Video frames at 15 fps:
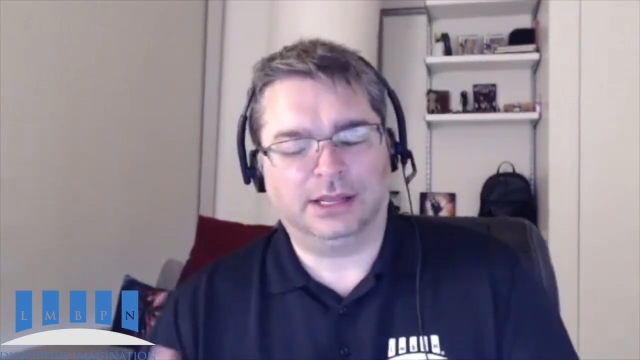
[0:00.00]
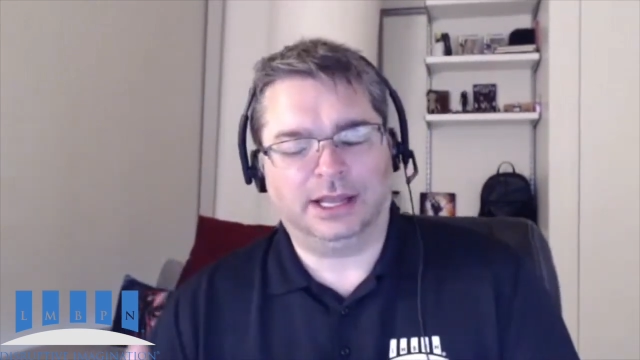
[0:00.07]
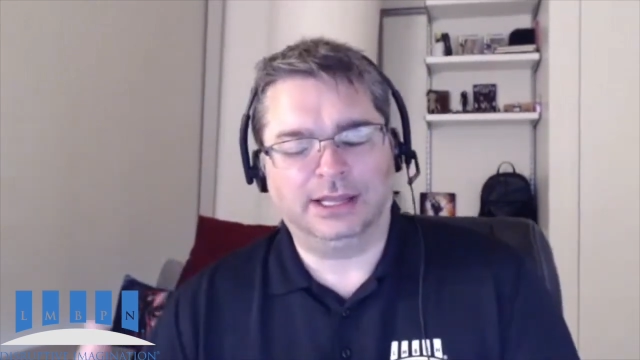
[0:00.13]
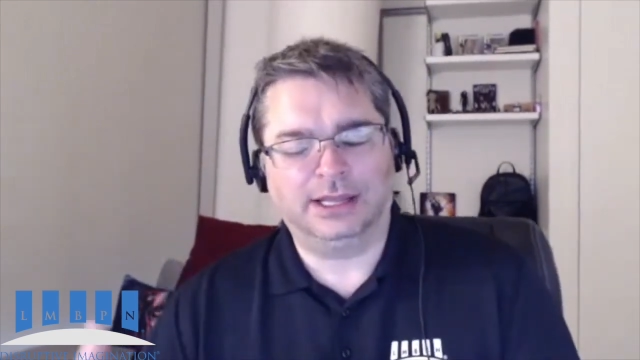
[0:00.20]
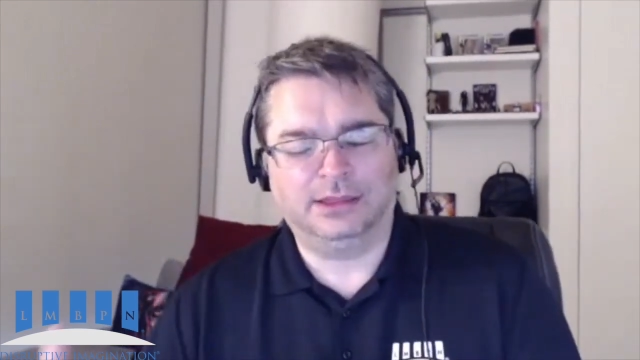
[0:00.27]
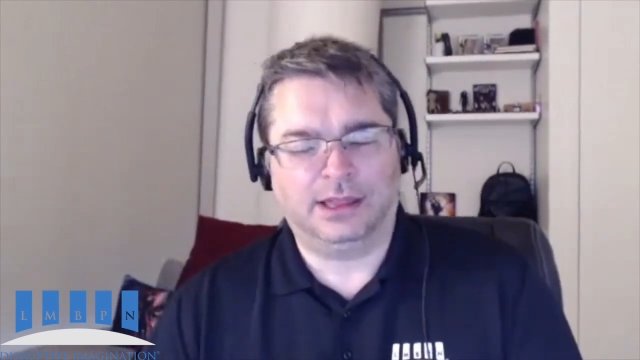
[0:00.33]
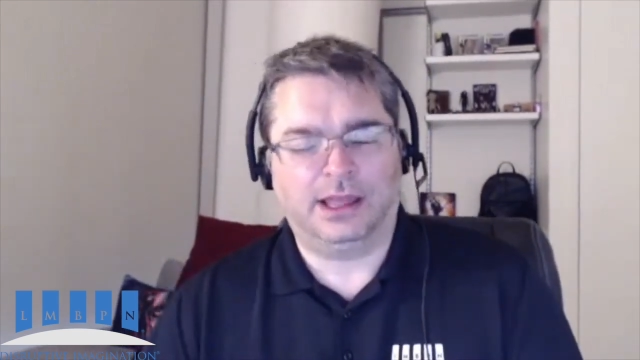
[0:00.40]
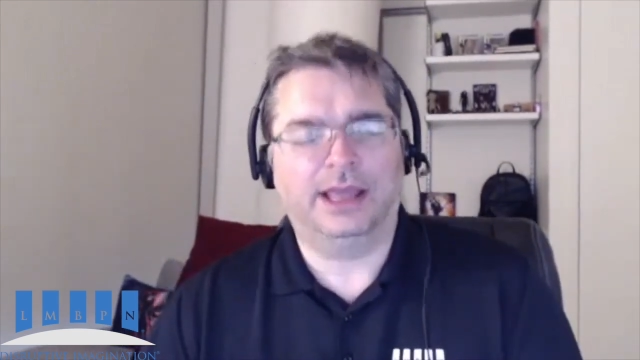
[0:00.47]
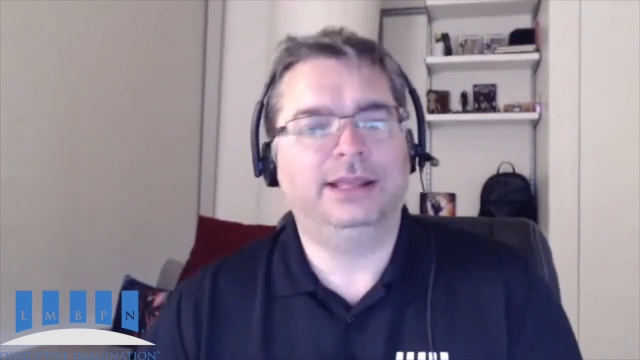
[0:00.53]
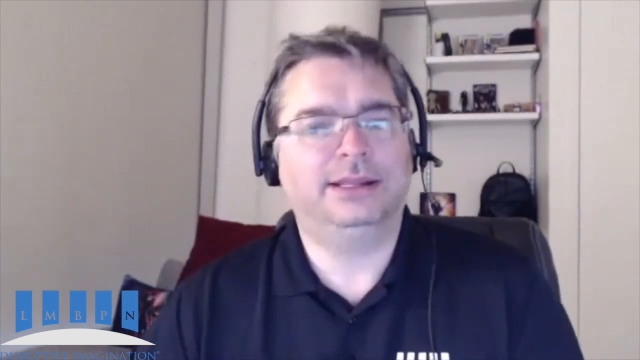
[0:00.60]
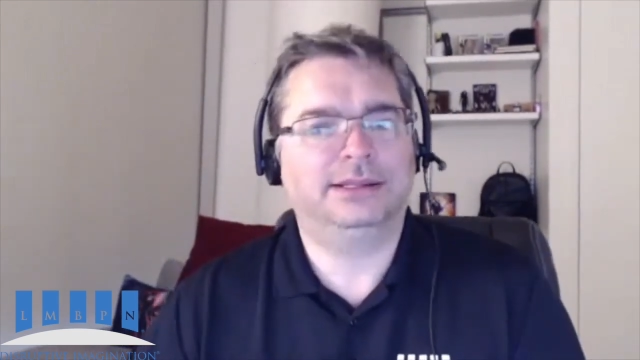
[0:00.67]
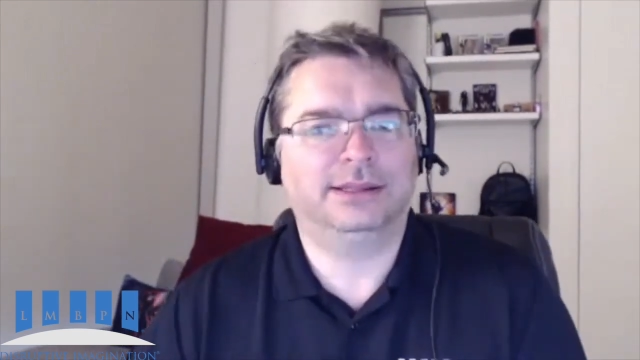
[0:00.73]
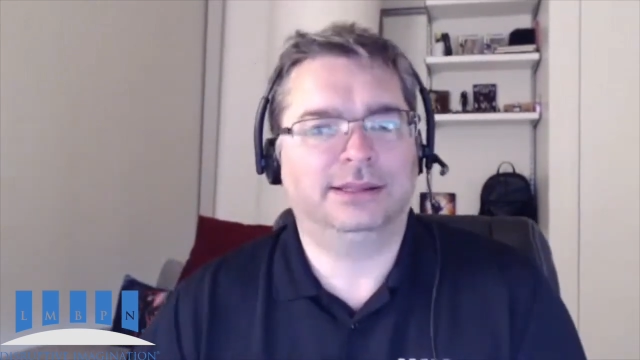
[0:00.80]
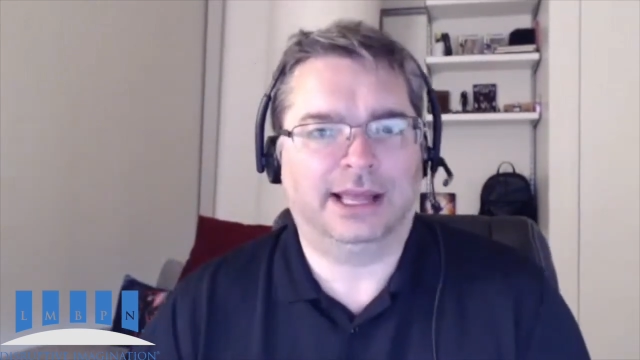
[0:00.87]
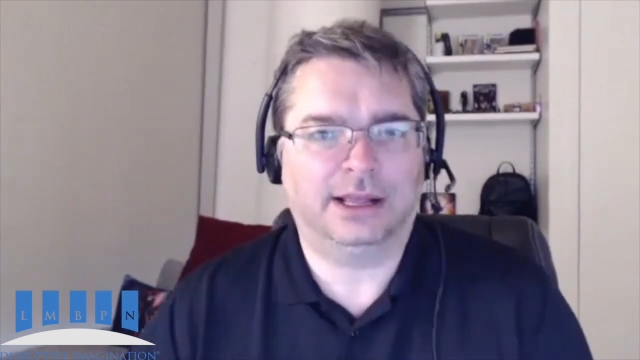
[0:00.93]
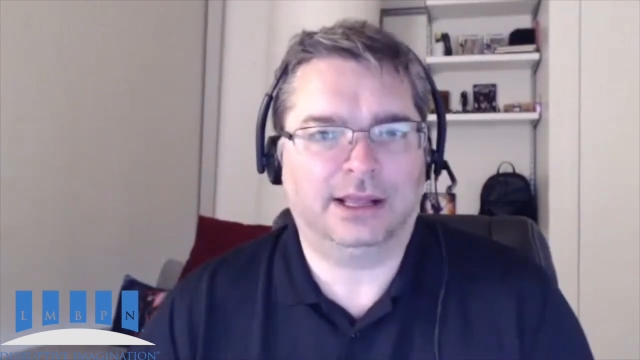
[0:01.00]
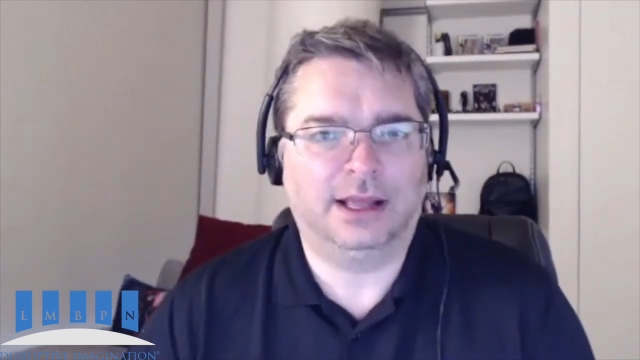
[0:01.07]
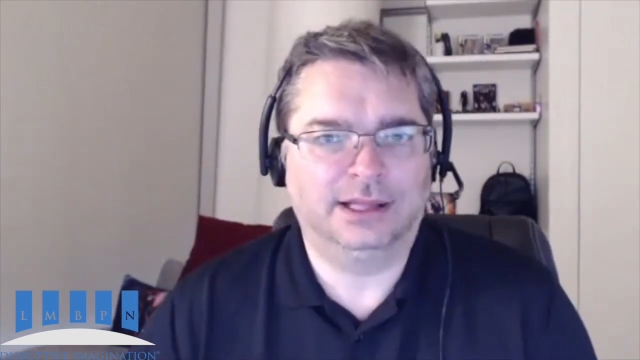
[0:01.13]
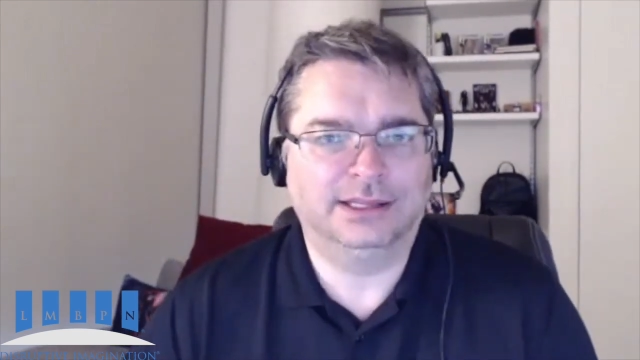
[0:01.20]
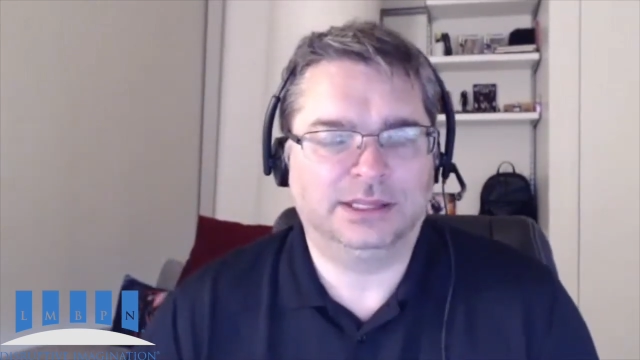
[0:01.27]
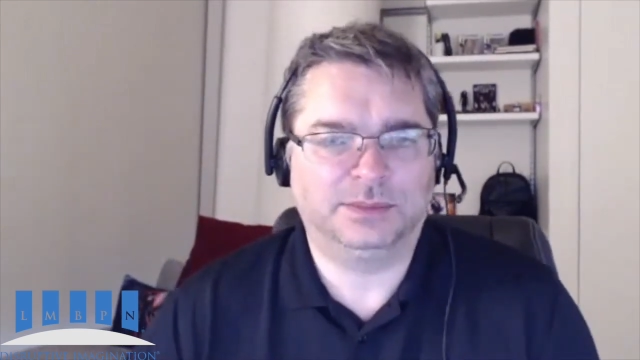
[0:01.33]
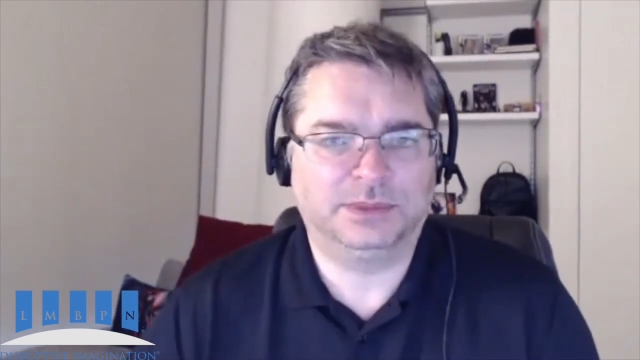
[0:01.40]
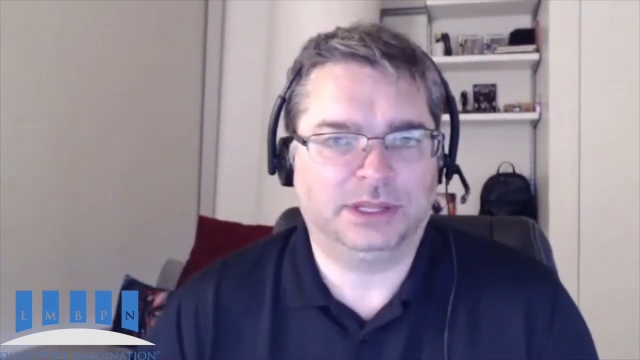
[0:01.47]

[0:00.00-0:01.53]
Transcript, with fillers: I liked that concept.